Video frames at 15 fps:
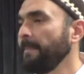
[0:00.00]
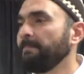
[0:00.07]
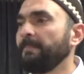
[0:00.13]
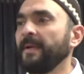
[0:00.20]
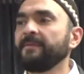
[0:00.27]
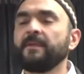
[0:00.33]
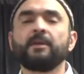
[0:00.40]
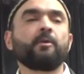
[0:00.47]

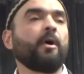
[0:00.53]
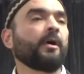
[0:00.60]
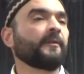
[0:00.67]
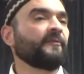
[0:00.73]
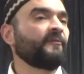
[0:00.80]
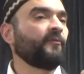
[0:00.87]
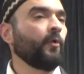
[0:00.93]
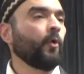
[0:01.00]
But there are
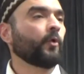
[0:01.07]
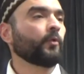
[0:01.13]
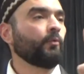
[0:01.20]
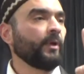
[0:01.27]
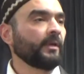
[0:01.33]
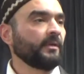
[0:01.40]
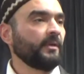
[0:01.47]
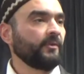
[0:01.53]
four
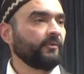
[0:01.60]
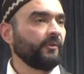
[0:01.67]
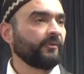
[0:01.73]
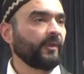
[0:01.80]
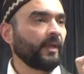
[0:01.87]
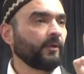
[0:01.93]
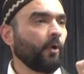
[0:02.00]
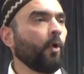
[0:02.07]

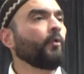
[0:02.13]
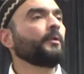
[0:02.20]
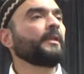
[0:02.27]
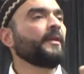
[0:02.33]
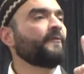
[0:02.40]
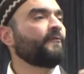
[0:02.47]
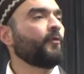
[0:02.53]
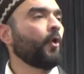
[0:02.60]
witnesses, and
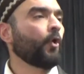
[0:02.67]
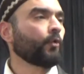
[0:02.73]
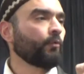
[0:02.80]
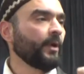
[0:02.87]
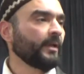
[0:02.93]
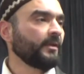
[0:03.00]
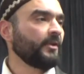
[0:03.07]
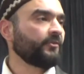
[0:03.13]
only four
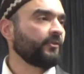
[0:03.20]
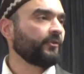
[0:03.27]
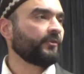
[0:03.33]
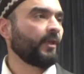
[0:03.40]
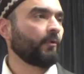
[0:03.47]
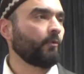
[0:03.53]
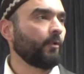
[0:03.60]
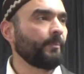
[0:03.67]
witnesses
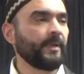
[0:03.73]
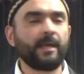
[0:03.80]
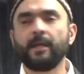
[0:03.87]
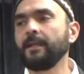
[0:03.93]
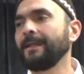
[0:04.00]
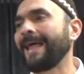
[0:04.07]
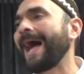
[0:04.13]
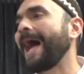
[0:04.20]
that will be
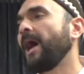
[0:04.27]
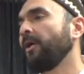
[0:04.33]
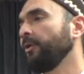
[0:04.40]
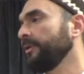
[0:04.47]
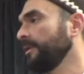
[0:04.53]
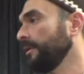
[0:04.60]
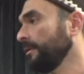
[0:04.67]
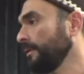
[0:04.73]

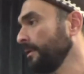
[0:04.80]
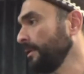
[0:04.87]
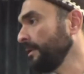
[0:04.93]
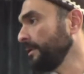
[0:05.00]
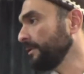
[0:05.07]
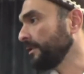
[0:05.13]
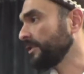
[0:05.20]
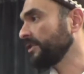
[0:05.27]
allowed
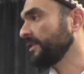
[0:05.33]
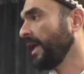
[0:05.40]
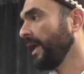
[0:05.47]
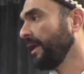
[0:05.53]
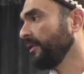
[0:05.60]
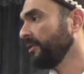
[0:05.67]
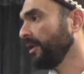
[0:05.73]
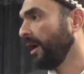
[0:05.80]
to
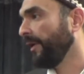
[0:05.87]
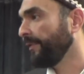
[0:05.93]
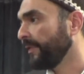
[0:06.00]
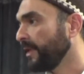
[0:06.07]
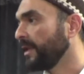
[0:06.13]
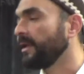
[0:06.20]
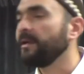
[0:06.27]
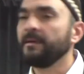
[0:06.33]
stand on
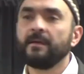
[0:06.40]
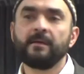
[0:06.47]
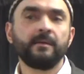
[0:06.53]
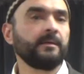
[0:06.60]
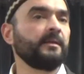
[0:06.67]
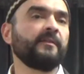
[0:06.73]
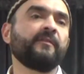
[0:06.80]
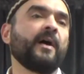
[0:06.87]
the
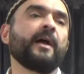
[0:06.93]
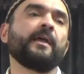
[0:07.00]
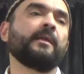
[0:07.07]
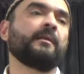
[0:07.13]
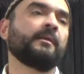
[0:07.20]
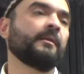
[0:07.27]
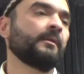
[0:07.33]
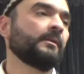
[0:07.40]

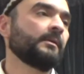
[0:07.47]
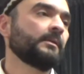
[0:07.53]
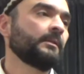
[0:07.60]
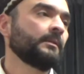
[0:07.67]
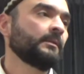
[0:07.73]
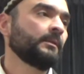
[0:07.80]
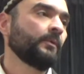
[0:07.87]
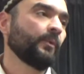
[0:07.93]
divine
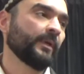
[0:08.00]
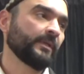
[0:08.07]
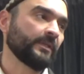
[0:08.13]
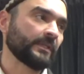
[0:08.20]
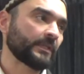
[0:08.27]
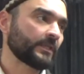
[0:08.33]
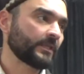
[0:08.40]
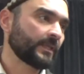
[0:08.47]

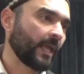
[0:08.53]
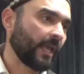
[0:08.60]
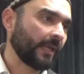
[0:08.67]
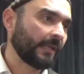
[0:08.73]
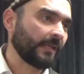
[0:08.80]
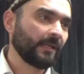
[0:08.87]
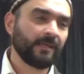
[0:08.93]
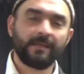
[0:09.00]
witness
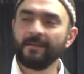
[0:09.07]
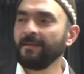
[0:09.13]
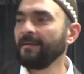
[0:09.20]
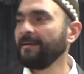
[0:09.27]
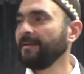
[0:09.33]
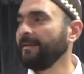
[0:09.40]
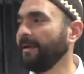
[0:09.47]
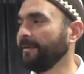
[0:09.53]
stand
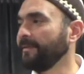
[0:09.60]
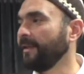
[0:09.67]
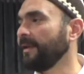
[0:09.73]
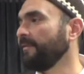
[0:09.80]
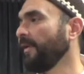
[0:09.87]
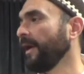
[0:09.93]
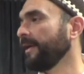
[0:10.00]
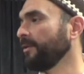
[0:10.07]
in the
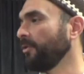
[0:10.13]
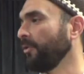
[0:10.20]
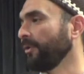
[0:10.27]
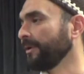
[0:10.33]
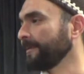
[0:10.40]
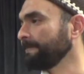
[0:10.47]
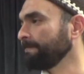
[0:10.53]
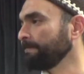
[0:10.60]
divine
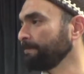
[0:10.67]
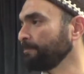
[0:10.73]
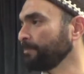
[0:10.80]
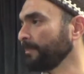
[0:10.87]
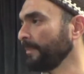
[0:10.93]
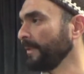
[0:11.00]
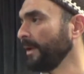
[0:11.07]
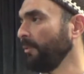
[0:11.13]
court.
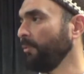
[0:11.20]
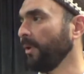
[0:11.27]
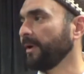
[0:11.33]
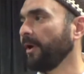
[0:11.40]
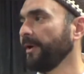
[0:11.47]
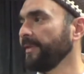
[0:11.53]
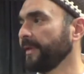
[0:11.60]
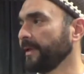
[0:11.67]
What
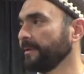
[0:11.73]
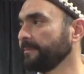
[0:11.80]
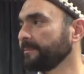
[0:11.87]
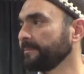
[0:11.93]
are they?